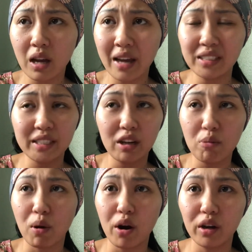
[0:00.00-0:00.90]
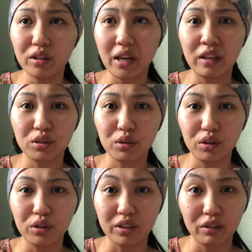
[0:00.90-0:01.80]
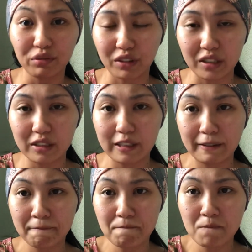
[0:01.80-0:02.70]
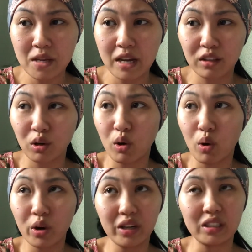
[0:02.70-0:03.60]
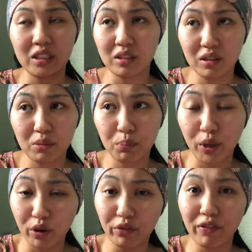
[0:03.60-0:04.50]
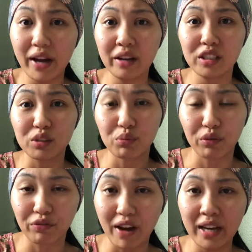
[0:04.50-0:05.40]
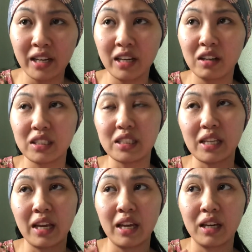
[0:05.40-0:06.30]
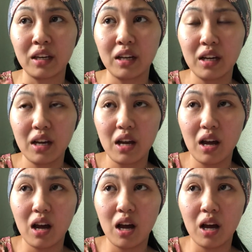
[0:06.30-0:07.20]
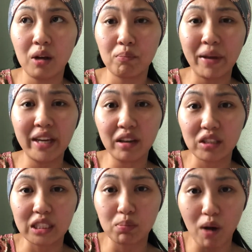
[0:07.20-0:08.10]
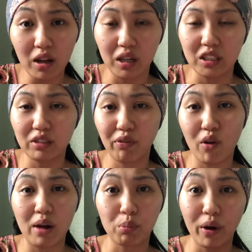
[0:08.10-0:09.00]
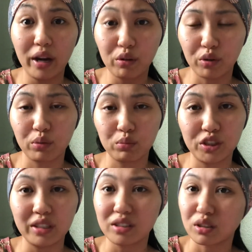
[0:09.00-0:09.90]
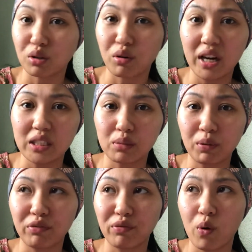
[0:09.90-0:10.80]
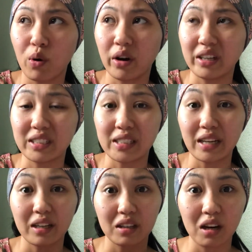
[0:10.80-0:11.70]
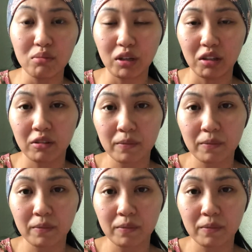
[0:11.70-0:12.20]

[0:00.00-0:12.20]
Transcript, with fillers: and set apart and to look different. The Lord is purifying us, refining us, and um, making us spotless for our bridegroom, Jesus Christ, before his second coming.